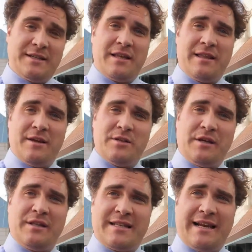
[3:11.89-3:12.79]
So
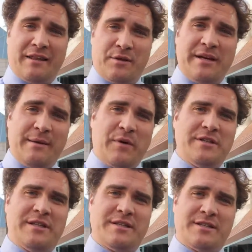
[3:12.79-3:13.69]
they're selling 3D
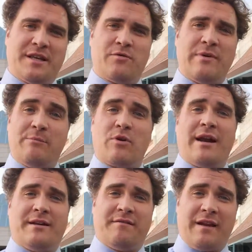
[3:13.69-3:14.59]
printers. It's a
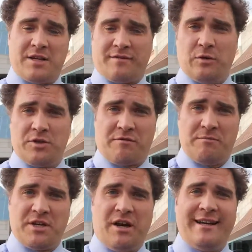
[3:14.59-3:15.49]
rebranded FlashForge
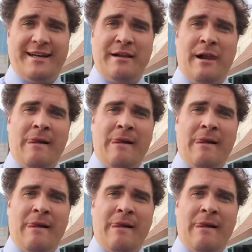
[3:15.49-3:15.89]
from China,